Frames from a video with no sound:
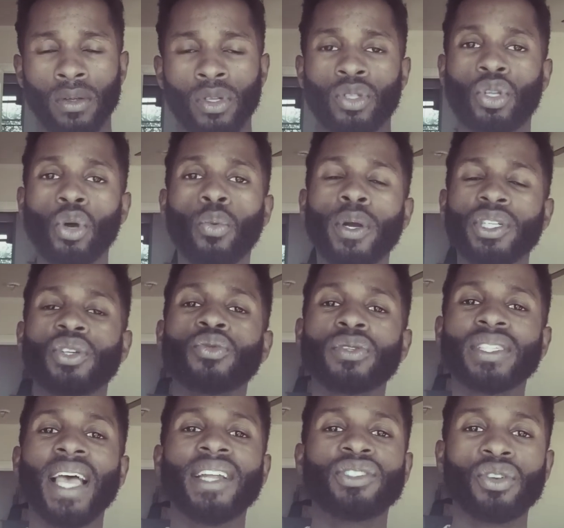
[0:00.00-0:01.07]
to do what you
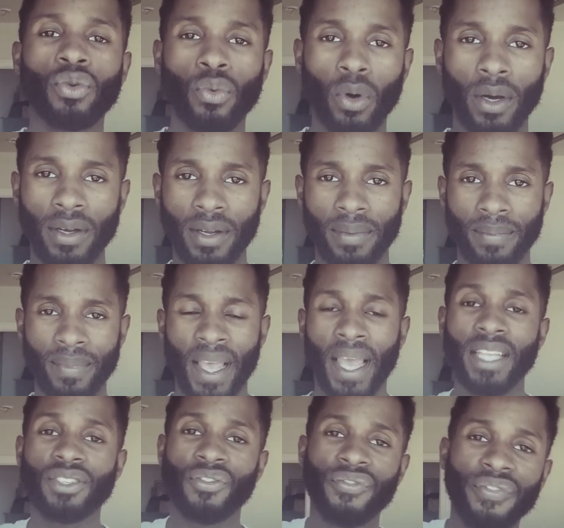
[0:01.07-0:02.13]
said you would.
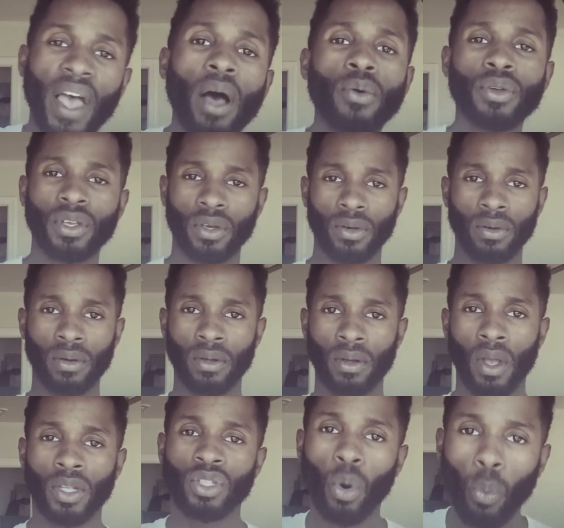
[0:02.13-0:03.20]
It's failure
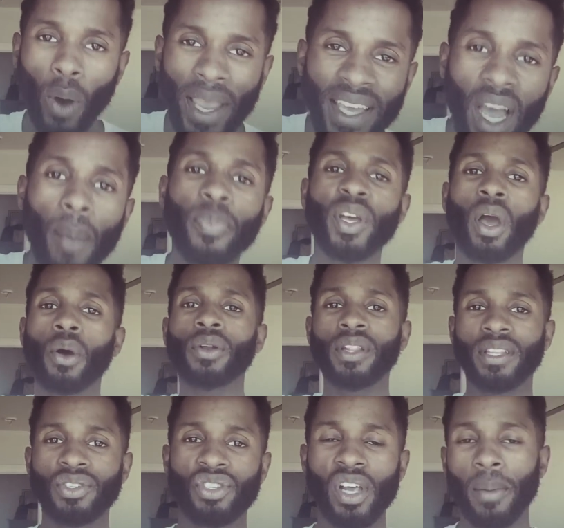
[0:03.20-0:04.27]
to wake up and go to
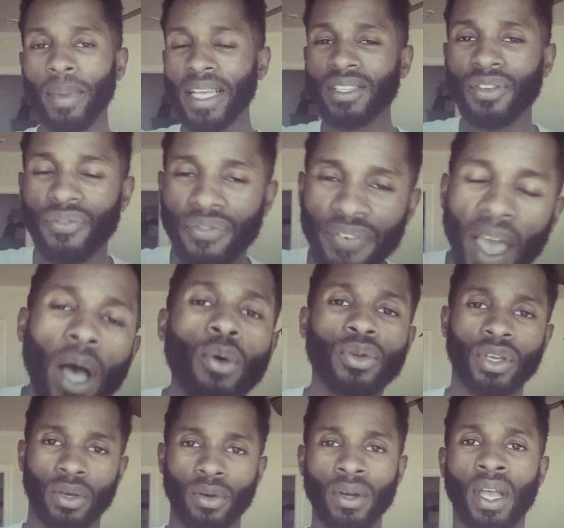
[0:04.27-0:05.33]
the gym. It's
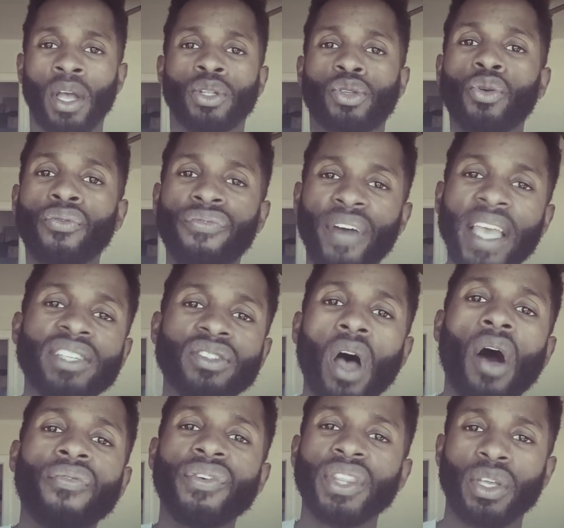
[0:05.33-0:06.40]
failure to face
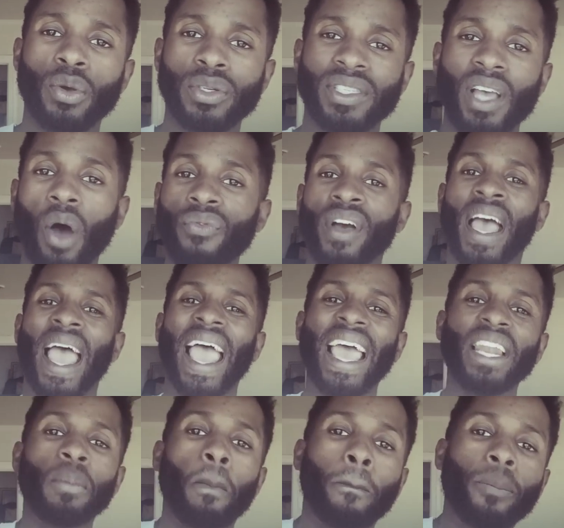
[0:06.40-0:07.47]
off with yourself
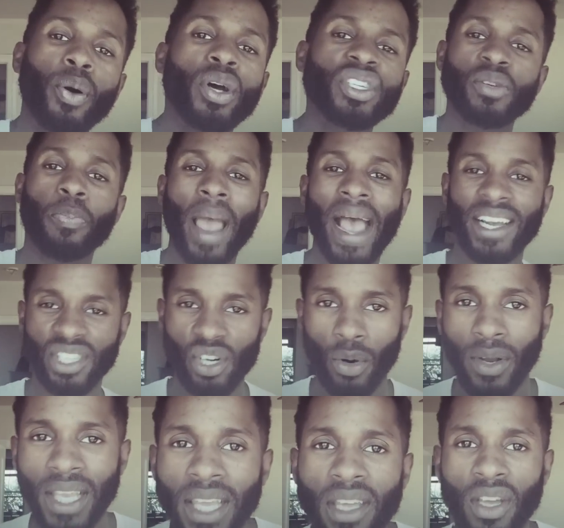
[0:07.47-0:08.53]
and push past
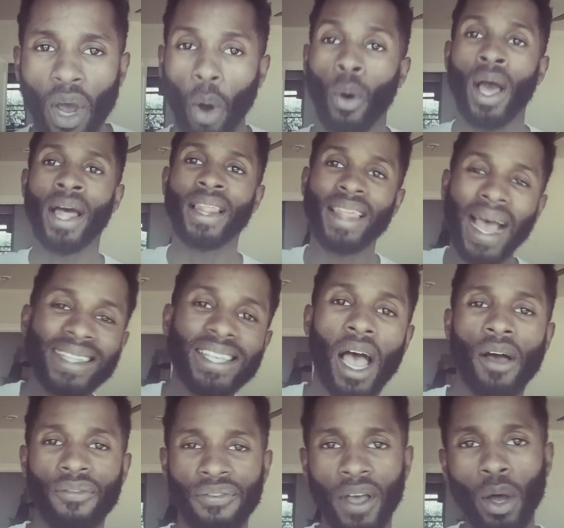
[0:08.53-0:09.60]
your ego. That's
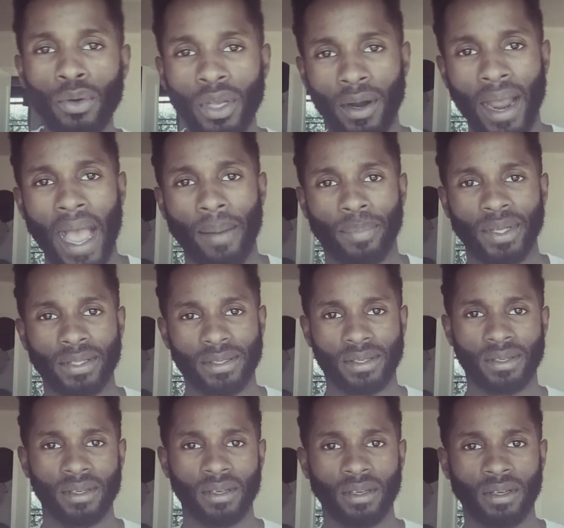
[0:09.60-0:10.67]
how failure happens.